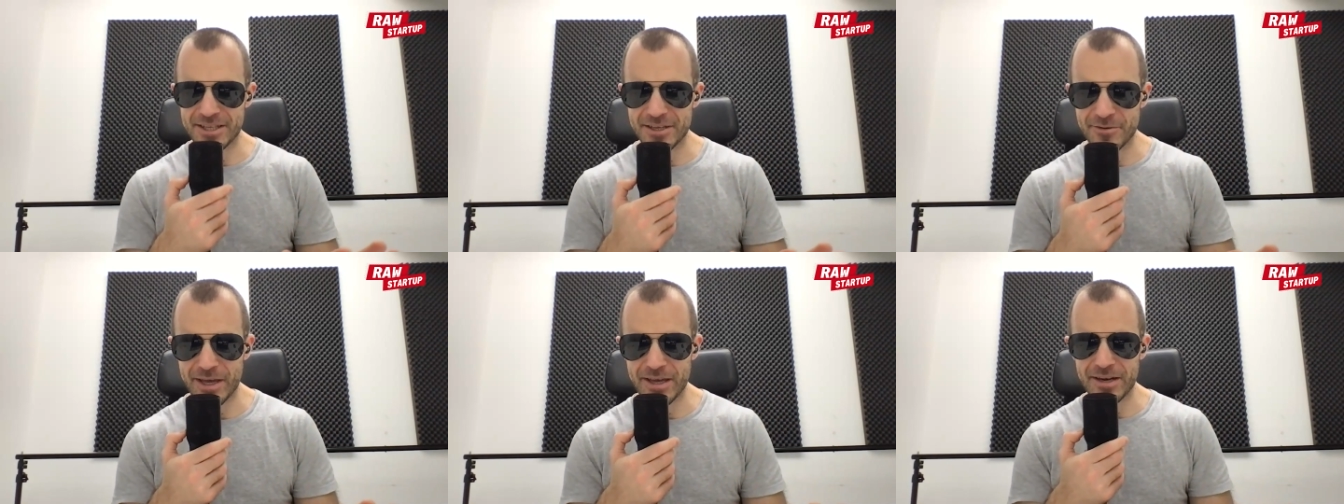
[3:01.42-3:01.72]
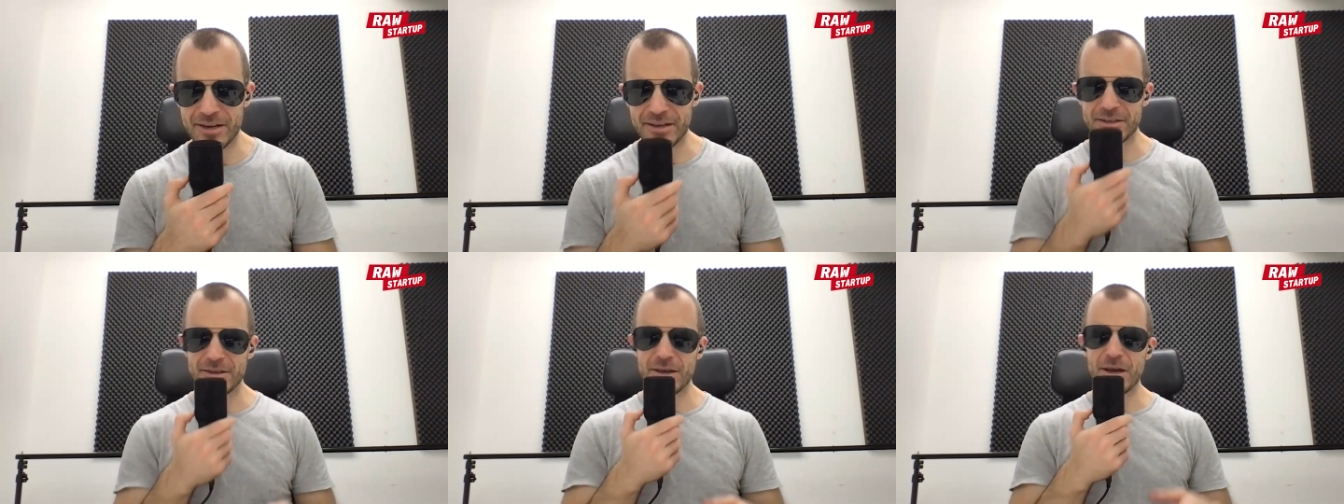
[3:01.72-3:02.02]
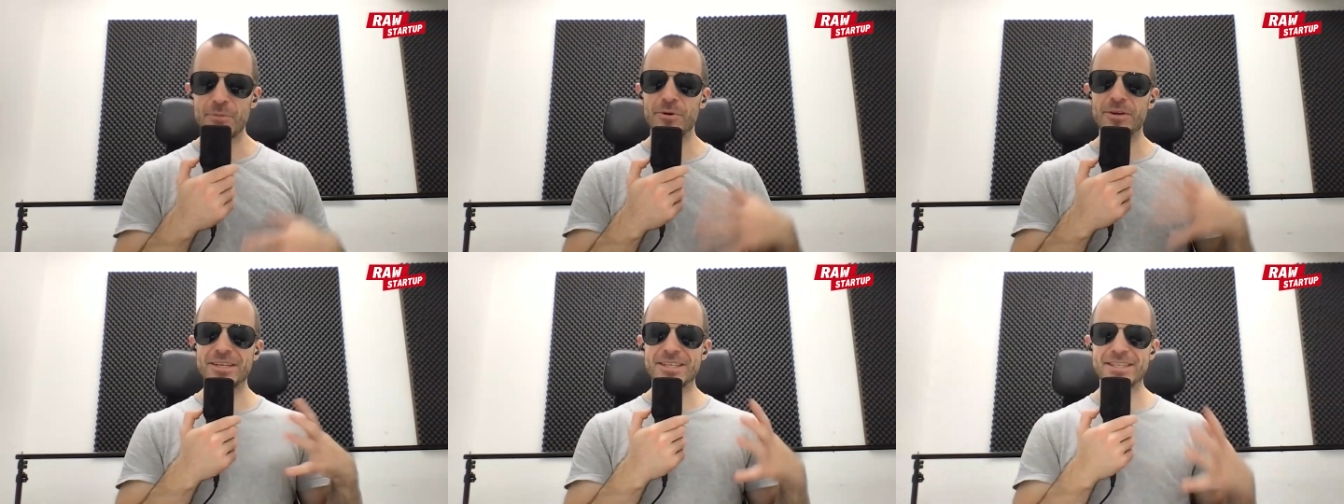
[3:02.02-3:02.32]
debated
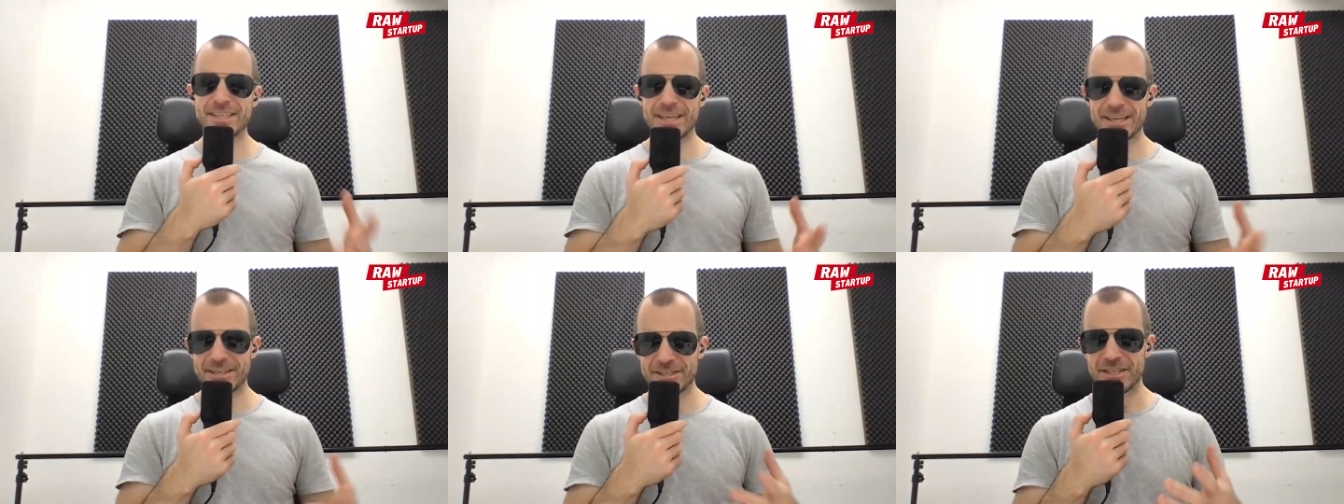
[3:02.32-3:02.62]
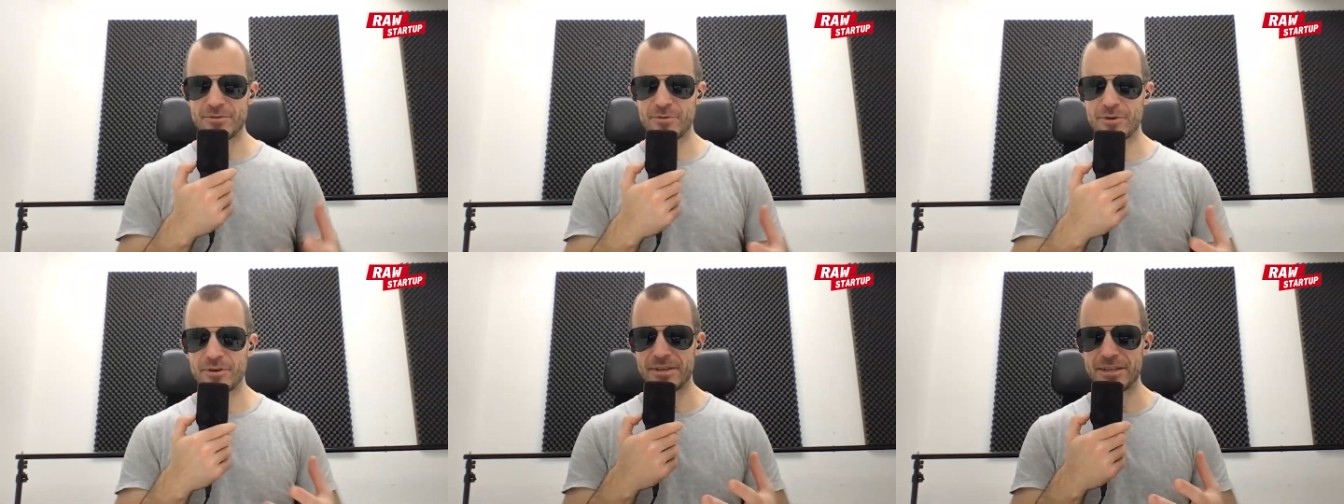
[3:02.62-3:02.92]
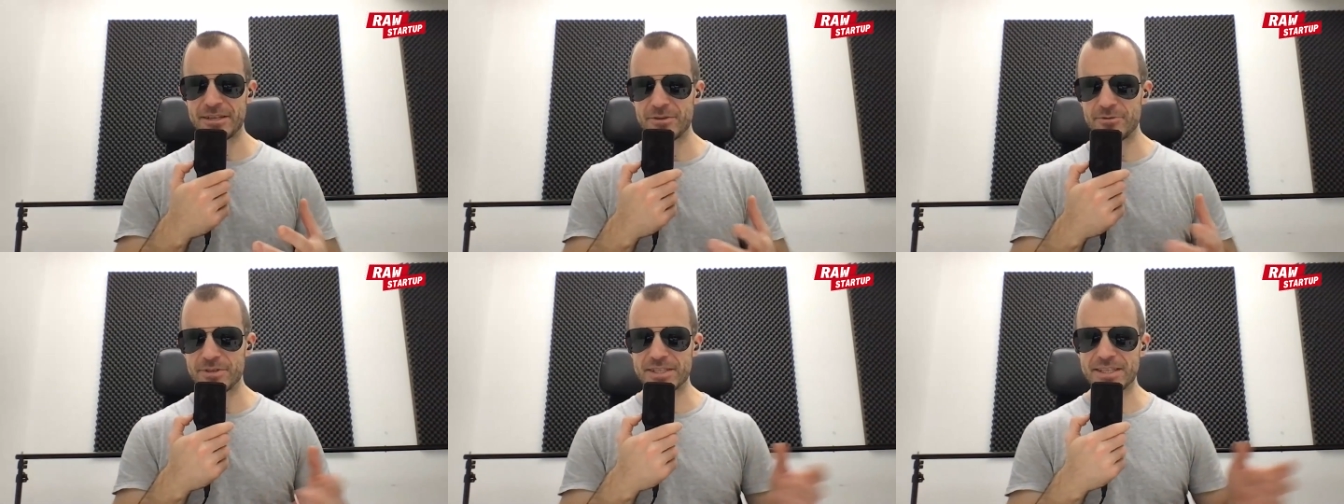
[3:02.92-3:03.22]
but essentially what
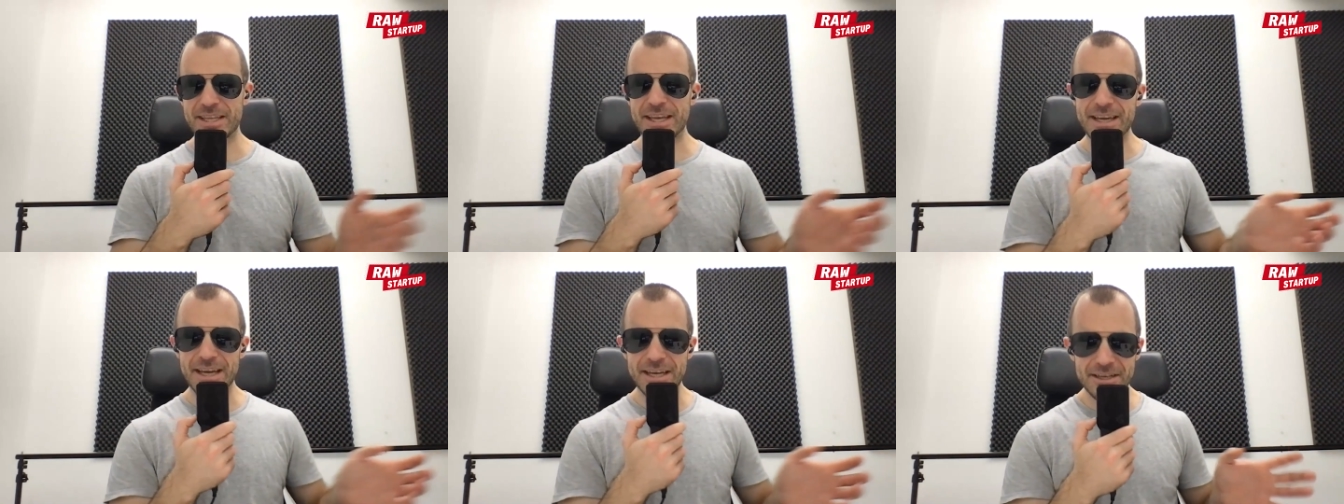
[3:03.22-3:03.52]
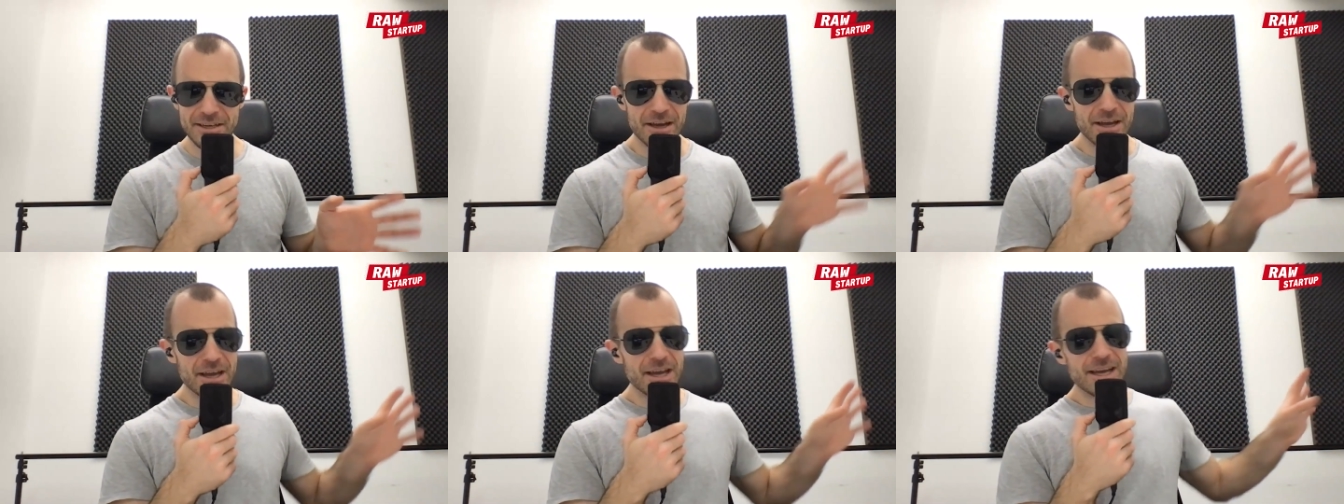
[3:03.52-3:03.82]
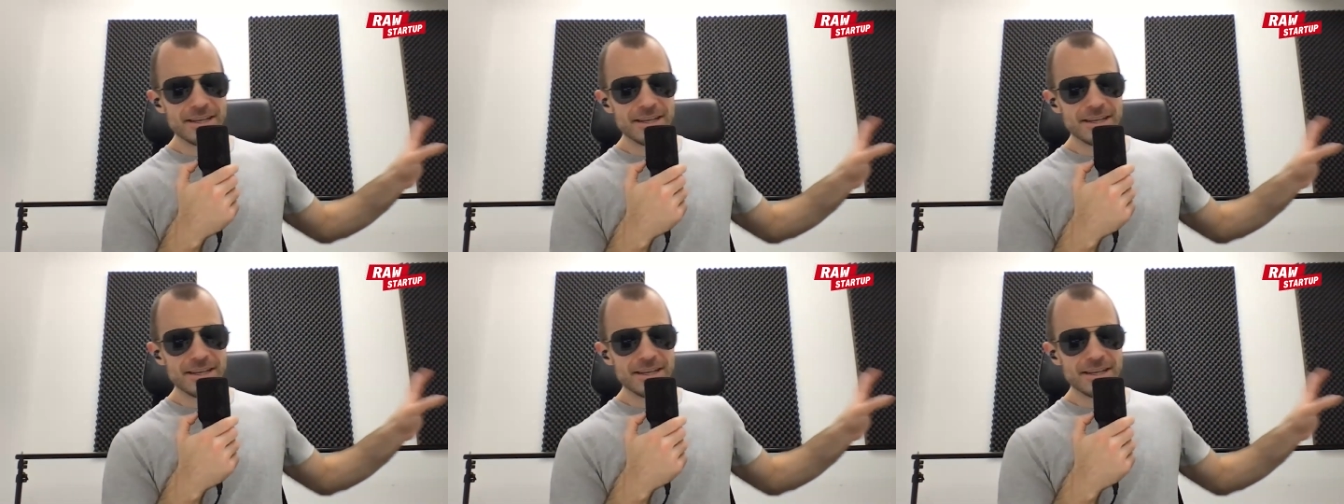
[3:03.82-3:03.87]
they do is they kind of